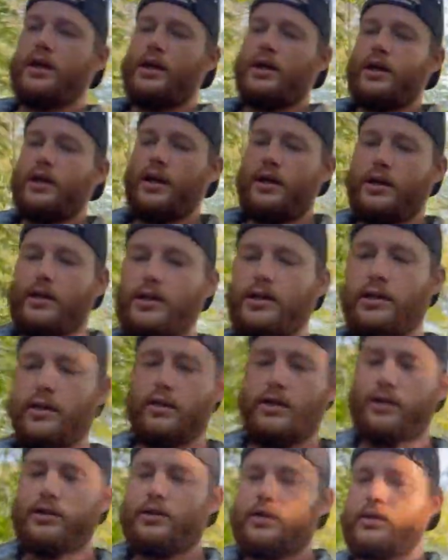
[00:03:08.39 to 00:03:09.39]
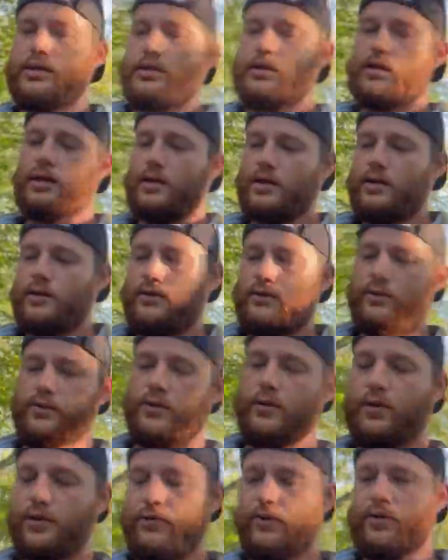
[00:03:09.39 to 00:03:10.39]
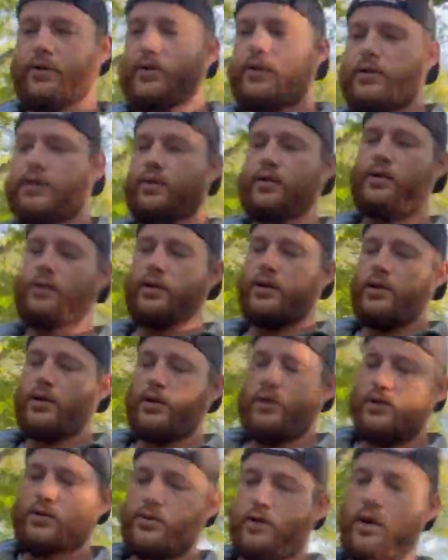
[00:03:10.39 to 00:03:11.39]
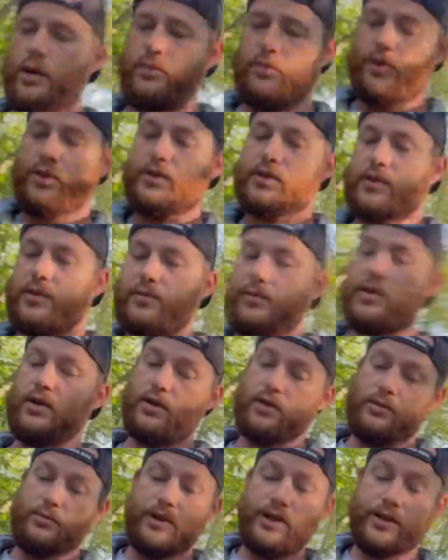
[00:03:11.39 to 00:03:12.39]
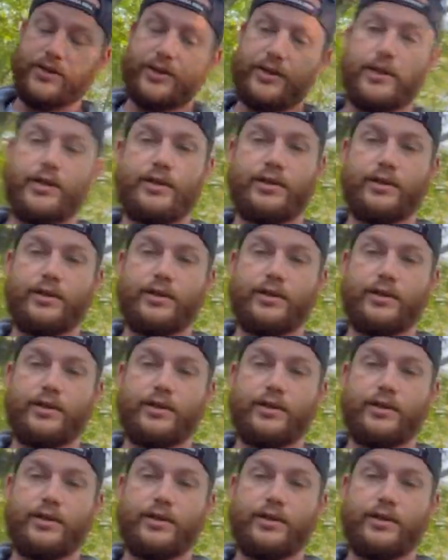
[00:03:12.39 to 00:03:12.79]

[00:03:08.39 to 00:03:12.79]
And, you know, if you're, if you're trying to build something on a budget,